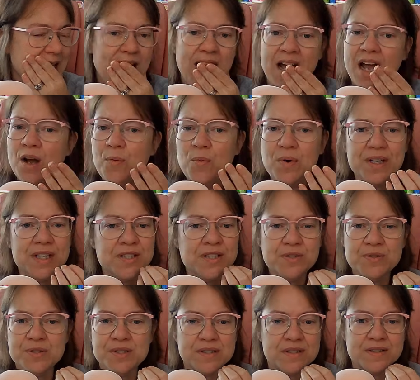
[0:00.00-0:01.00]
I want to
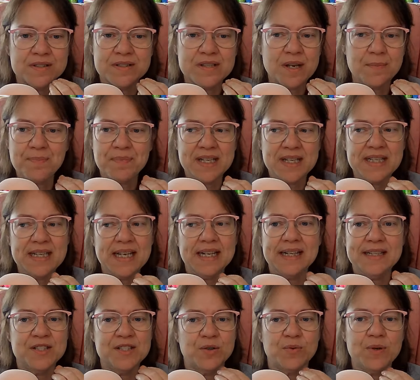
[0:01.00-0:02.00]
do something that I
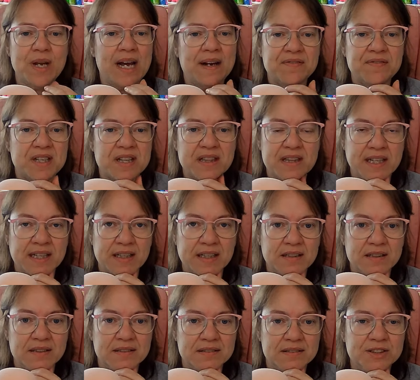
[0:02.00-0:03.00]
don't have to
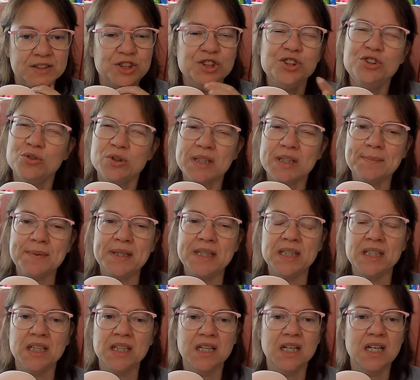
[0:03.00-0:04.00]
think. Do you know what I
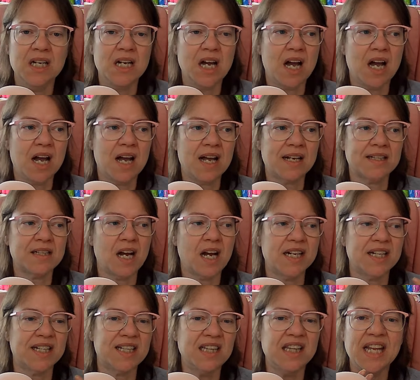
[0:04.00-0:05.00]
mean? Kind
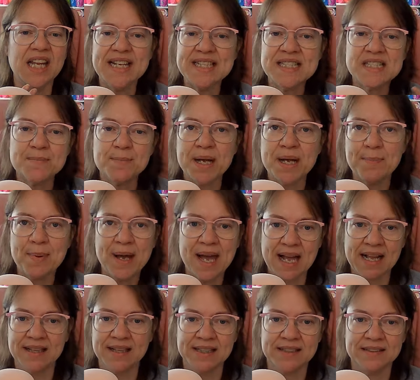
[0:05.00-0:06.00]
of cleanse my
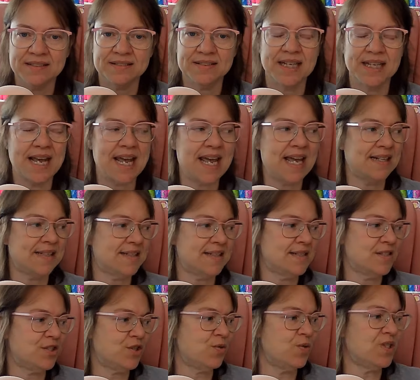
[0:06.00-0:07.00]
palette and
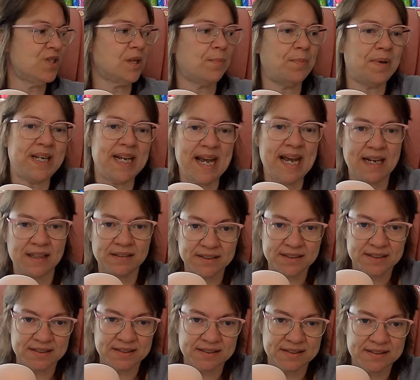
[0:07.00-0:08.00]
do somebody
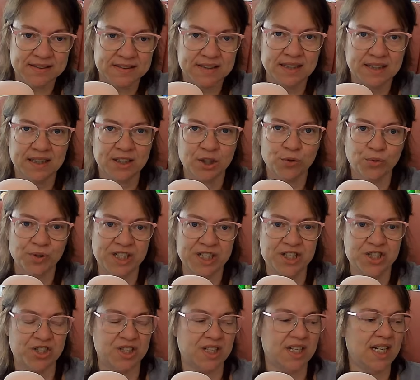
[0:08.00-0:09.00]
else's
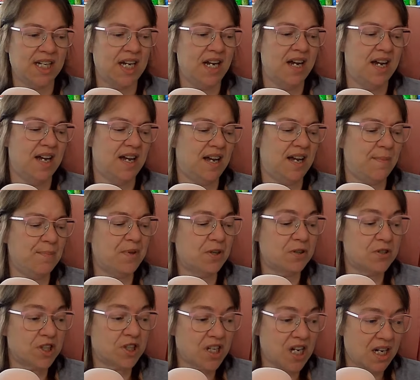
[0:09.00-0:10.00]
creation.
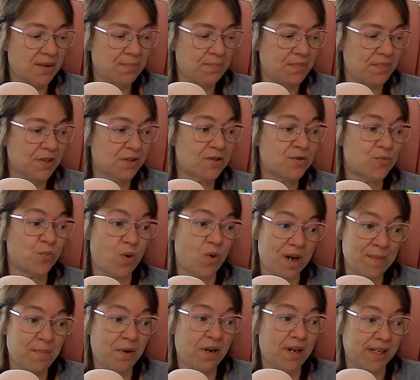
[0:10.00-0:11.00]
There's
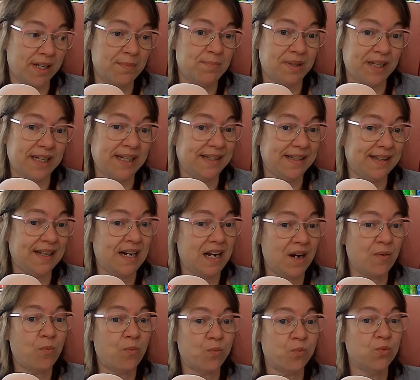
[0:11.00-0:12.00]
one boggy blanket that I
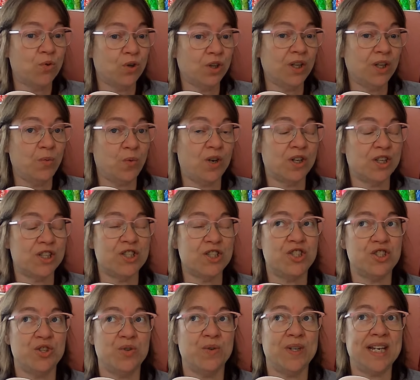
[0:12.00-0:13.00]
really want to
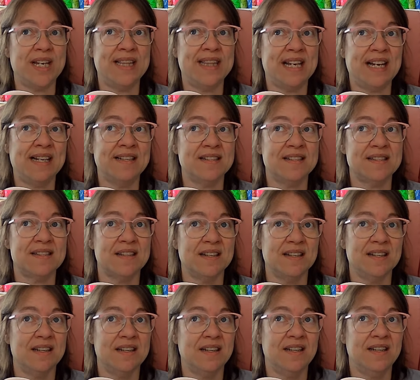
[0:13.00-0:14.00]
do, and that's
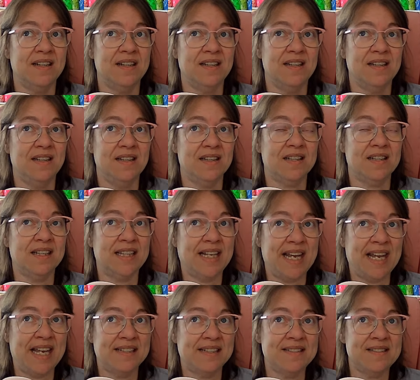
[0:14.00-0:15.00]

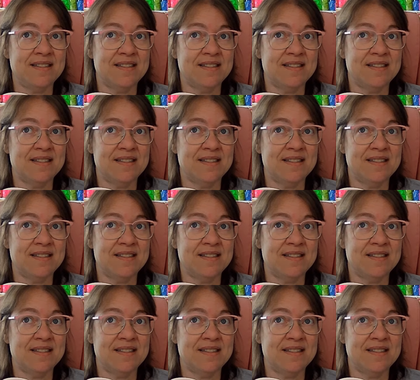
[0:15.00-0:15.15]
Linan.